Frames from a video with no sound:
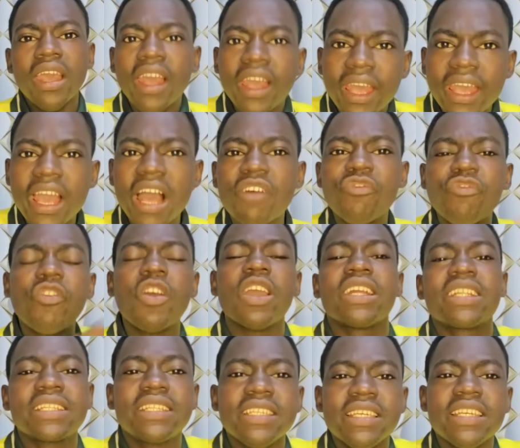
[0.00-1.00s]
e
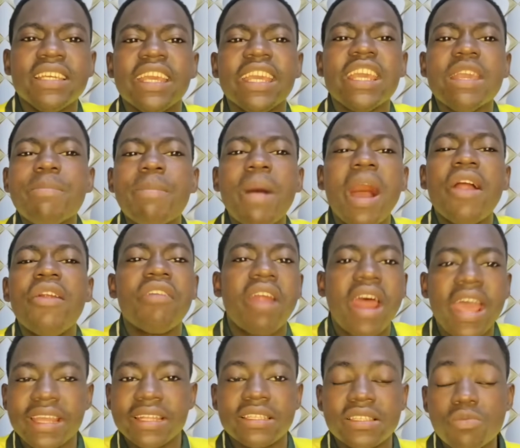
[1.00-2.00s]
affect ni human
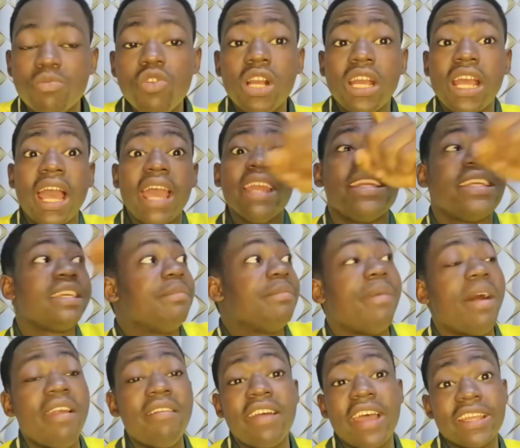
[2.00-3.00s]
right mukai ni
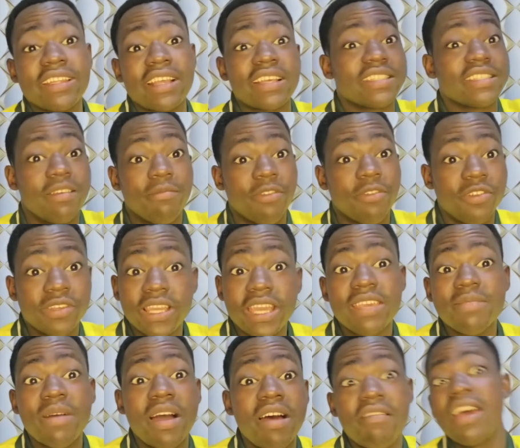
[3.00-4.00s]
human right asem no
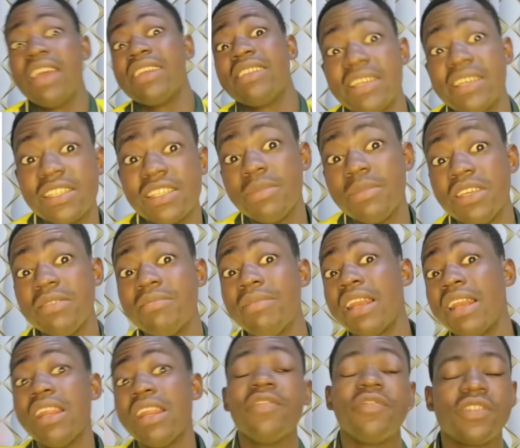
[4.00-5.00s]
human right asem
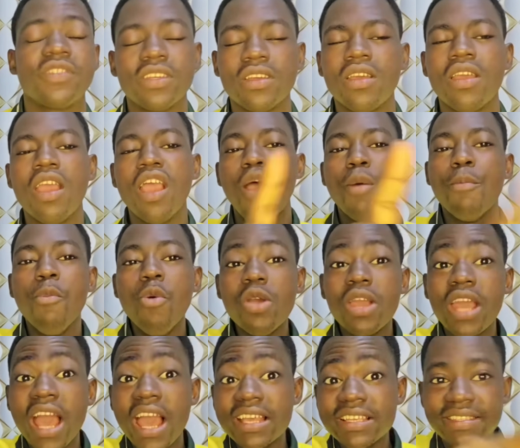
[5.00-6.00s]
human left
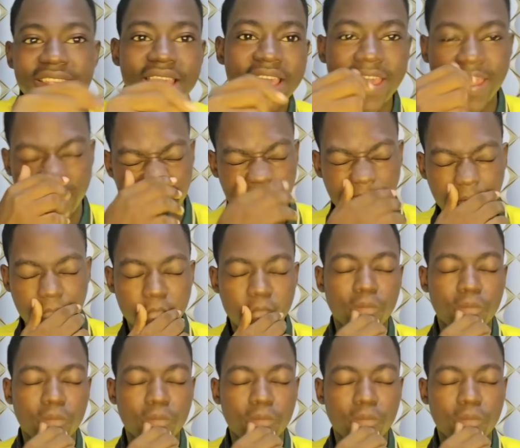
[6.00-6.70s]
mukai say